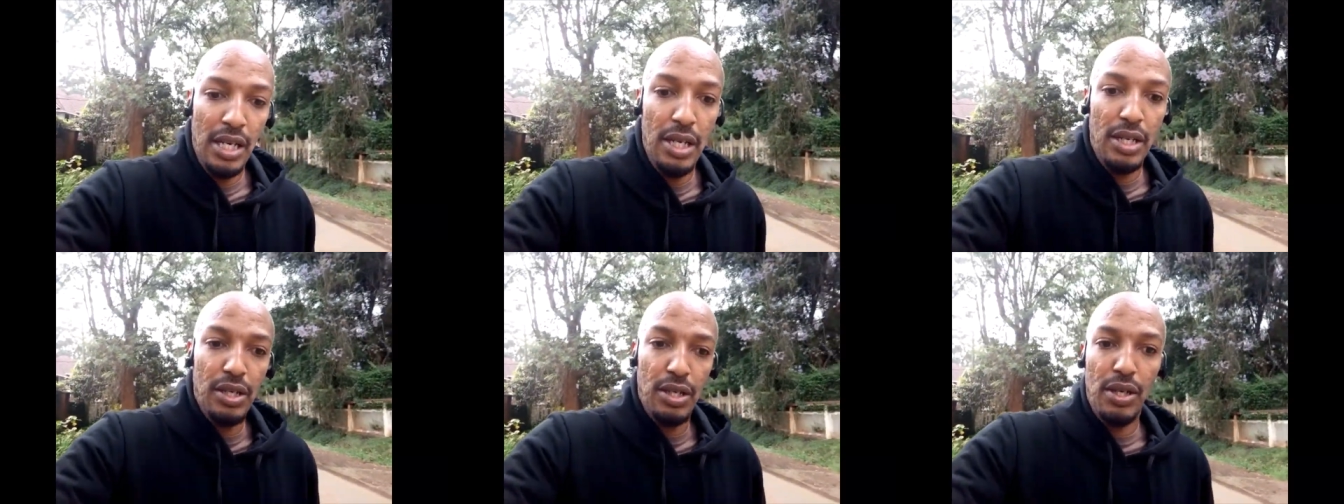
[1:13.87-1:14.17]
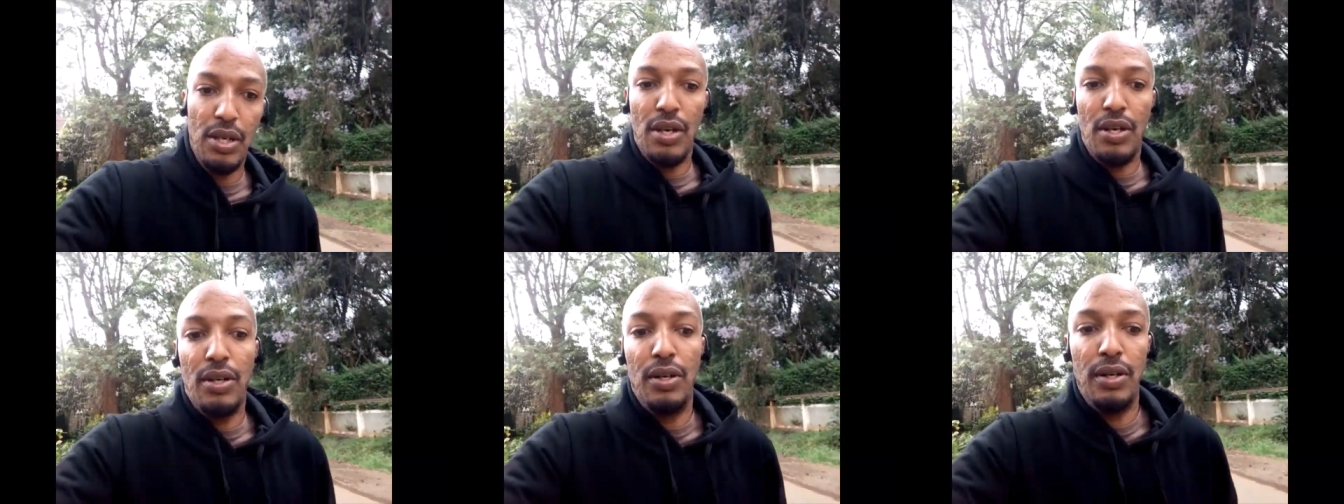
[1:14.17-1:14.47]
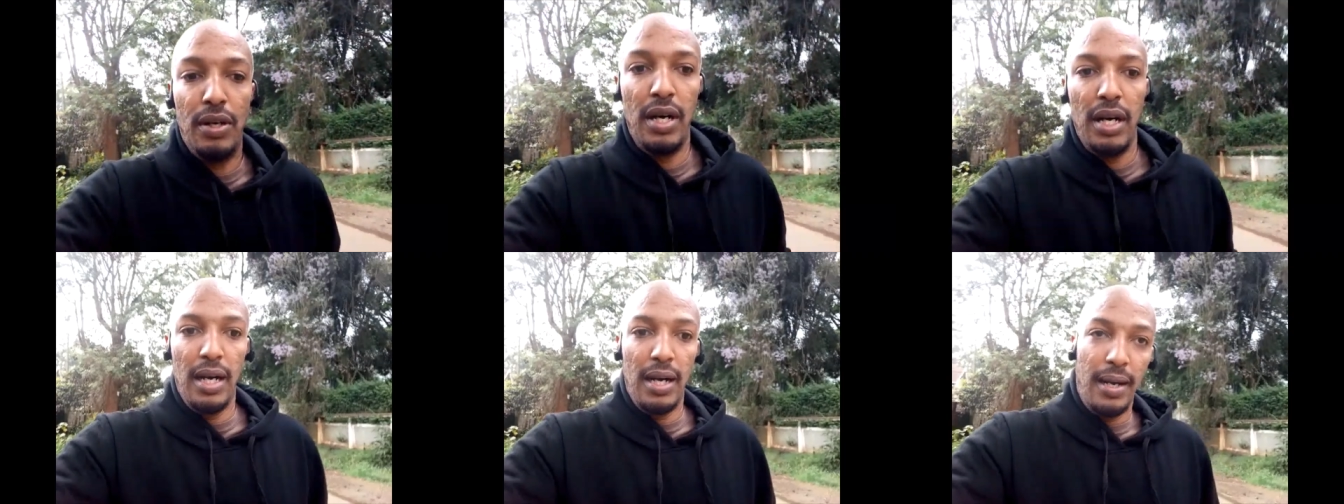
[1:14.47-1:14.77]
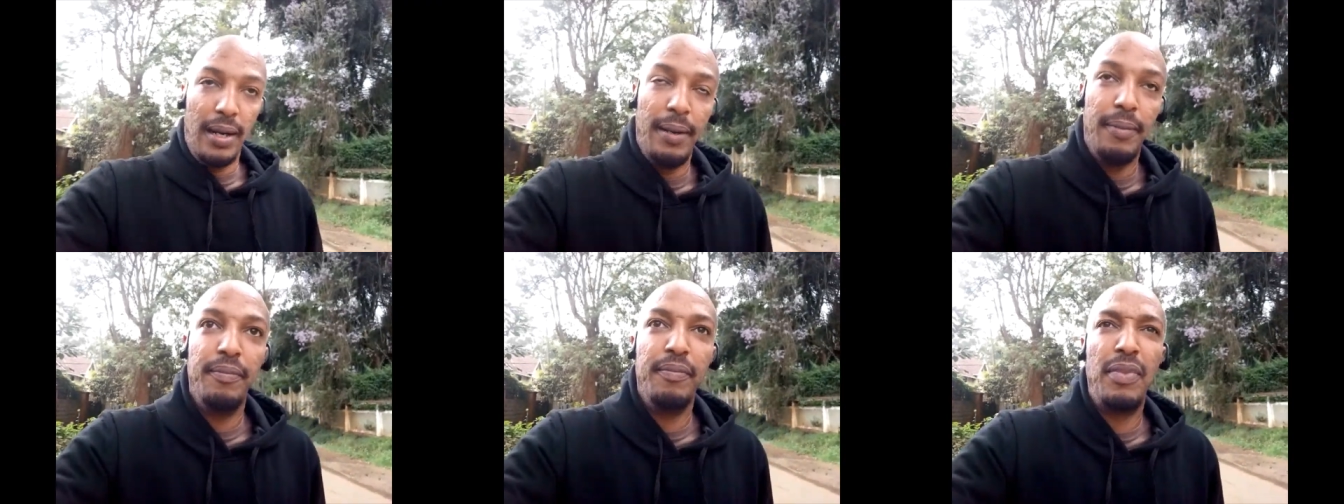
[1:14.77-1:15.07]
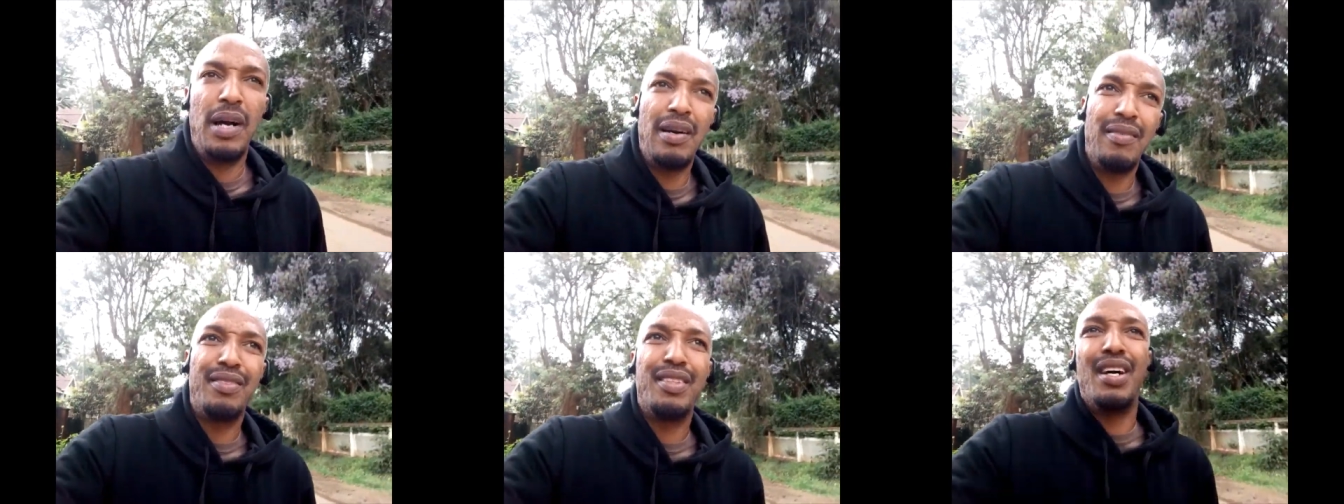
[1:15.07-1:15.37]
You know, um,
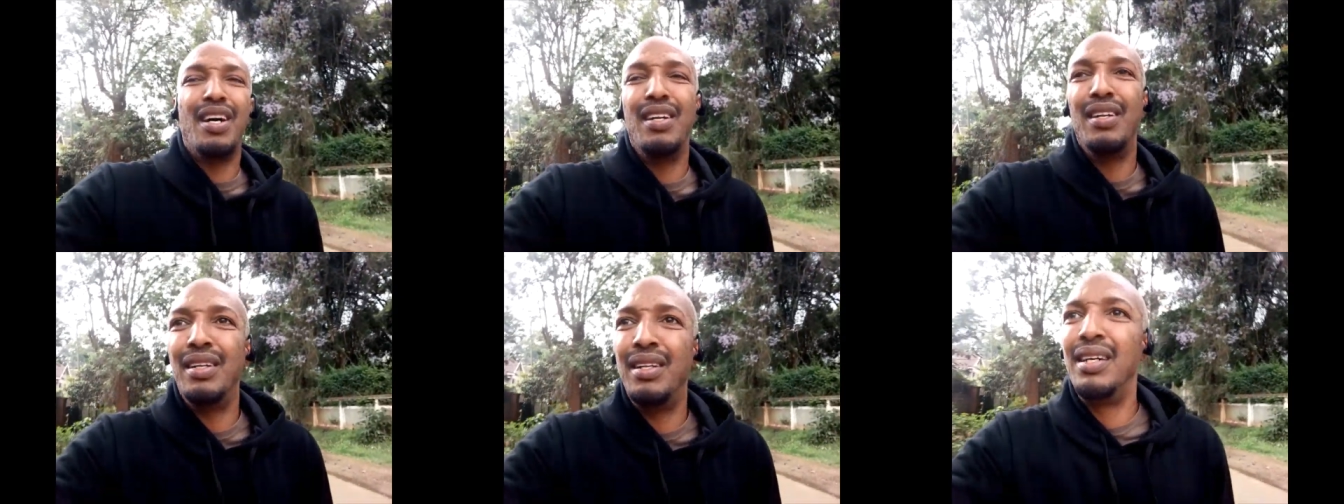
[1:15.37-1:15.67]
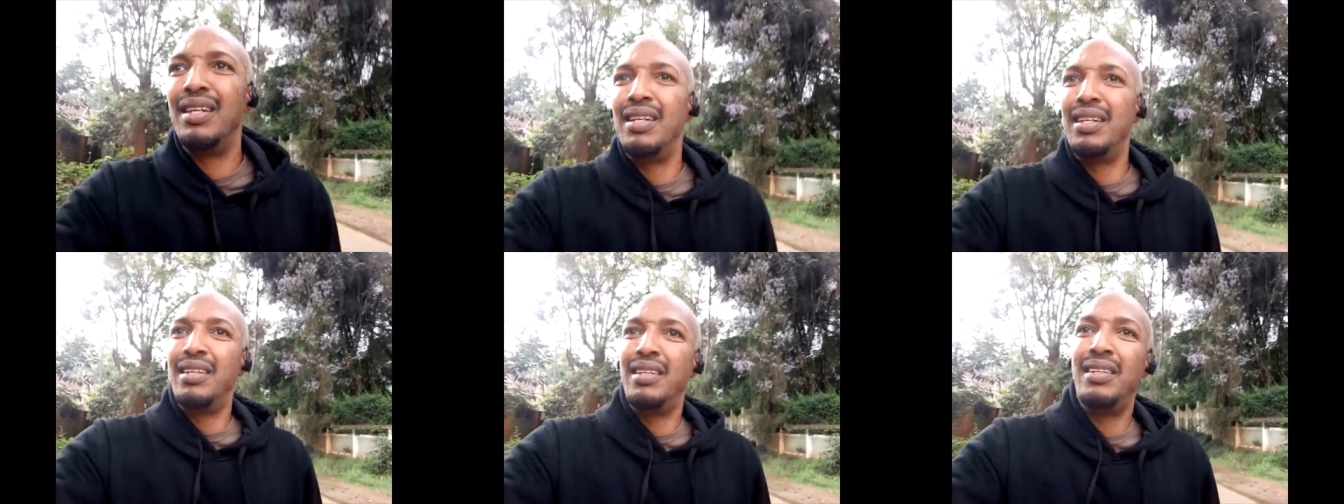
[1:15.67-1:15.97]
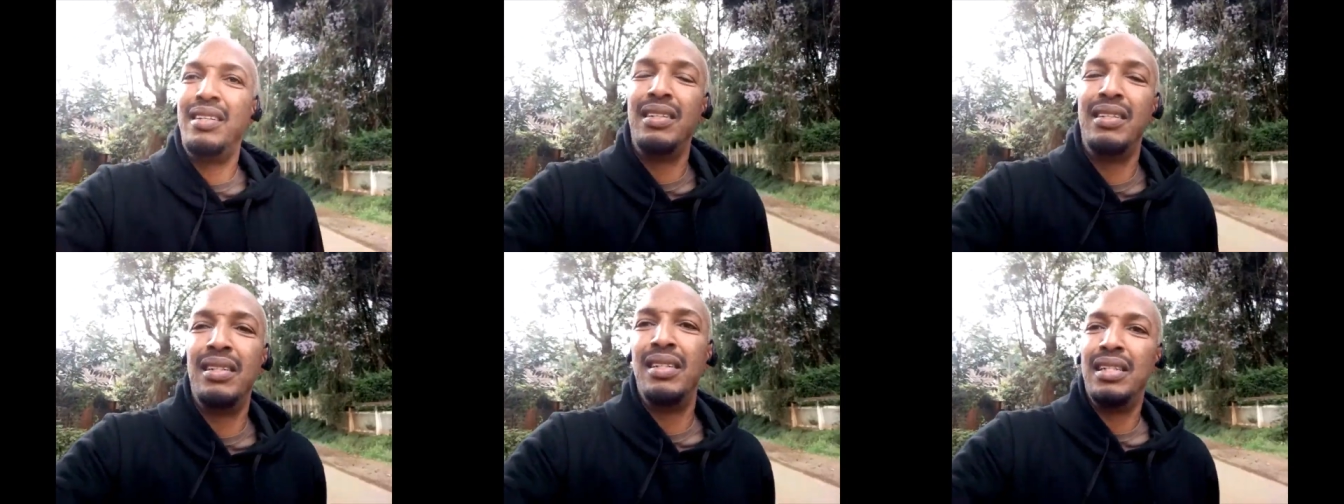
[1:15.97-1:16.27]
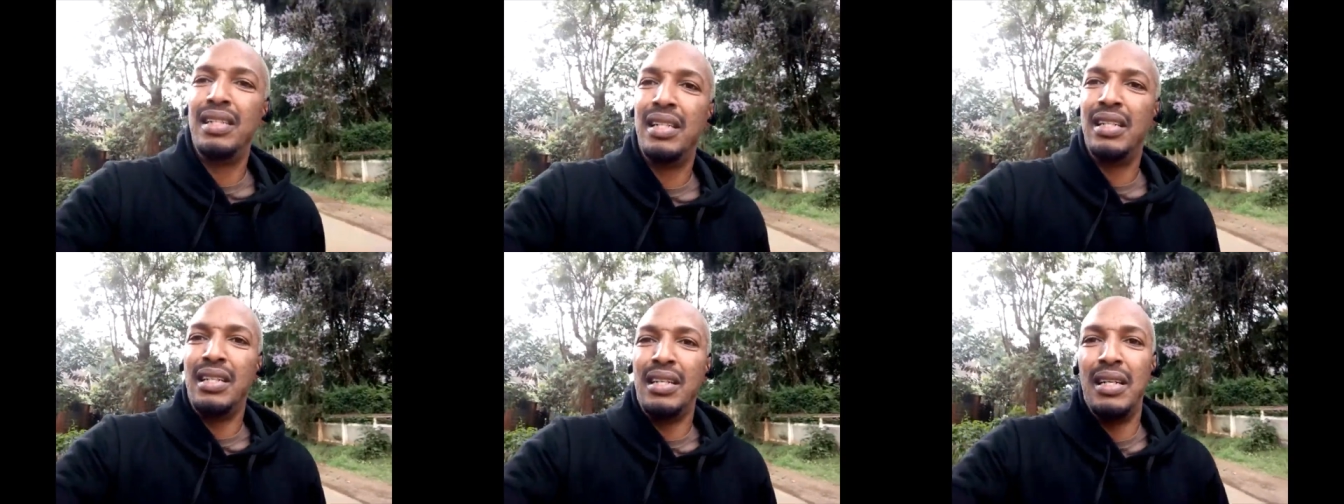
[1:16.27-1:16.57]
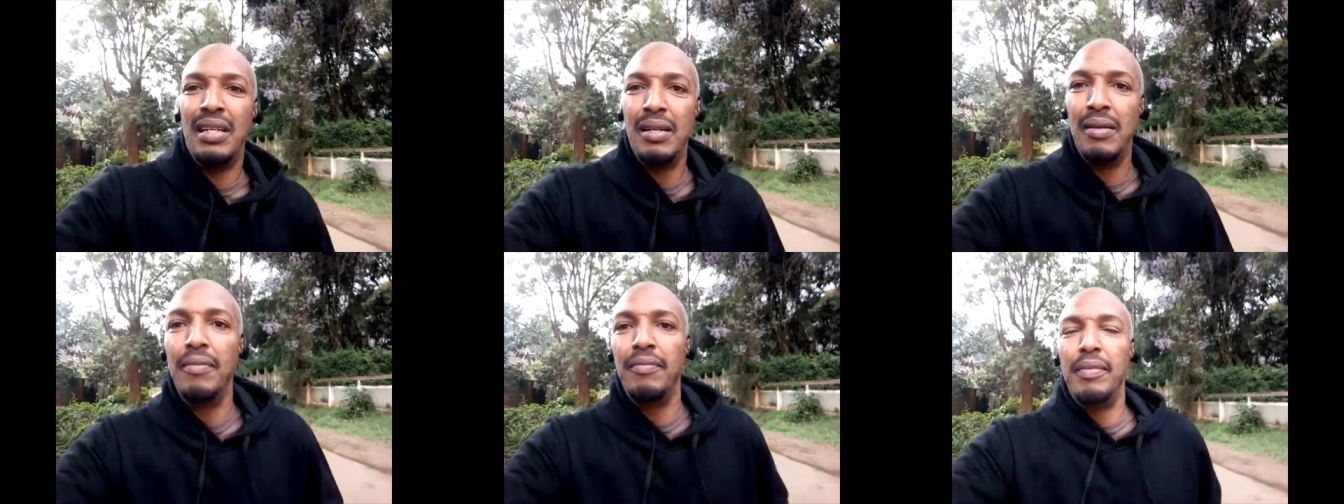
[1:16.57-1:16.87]
I've done,
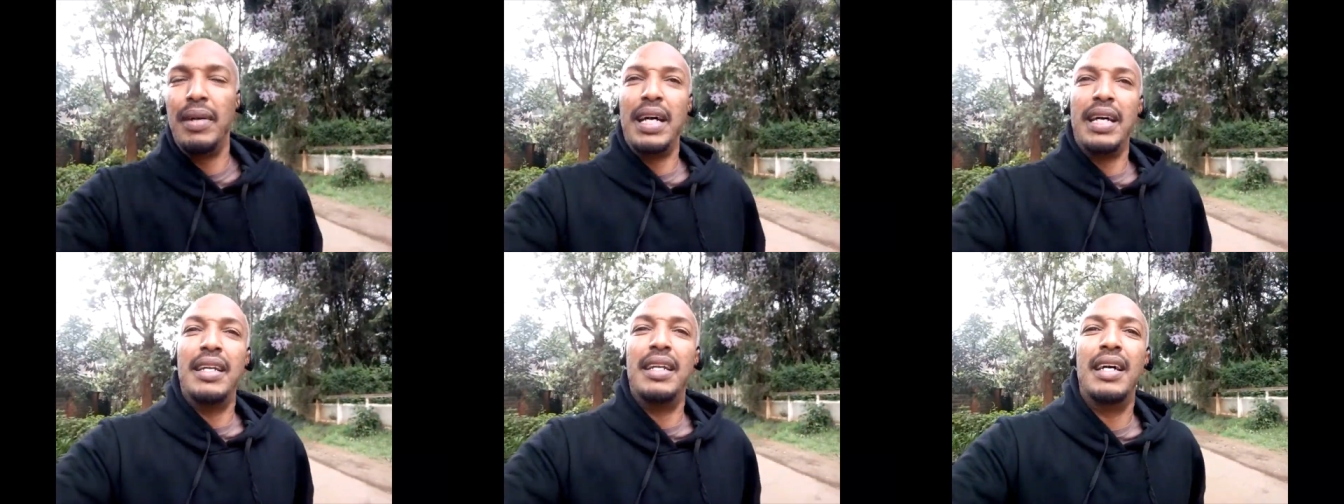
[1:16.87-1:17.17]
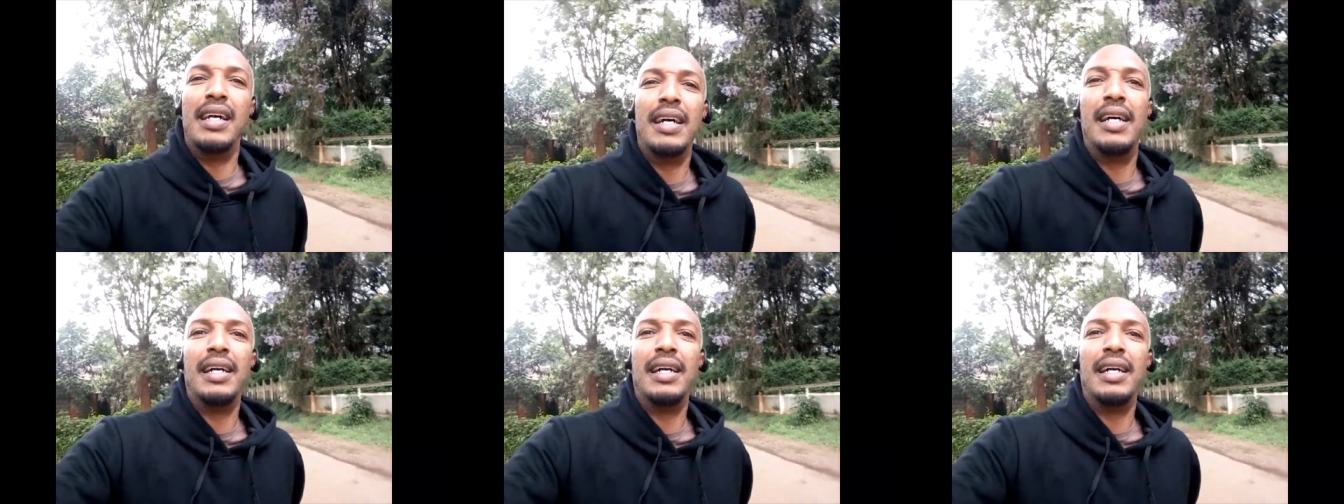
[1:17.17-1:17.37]
man,